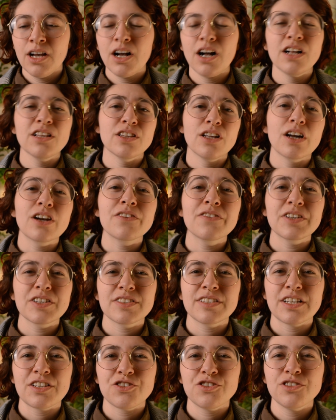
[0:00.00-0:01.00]
A lot of our
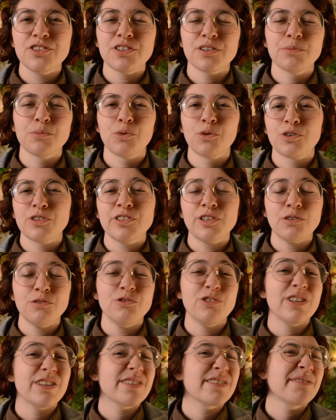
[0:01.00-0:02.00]
sessions are more so
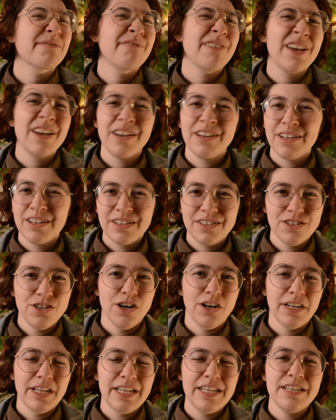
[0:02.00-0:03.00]
just
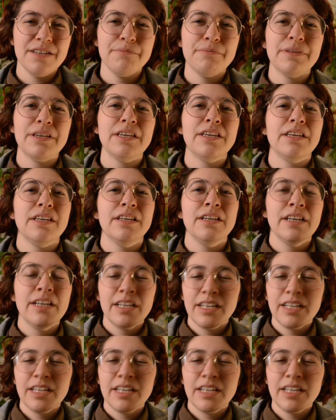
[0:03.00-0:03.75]
talking to me,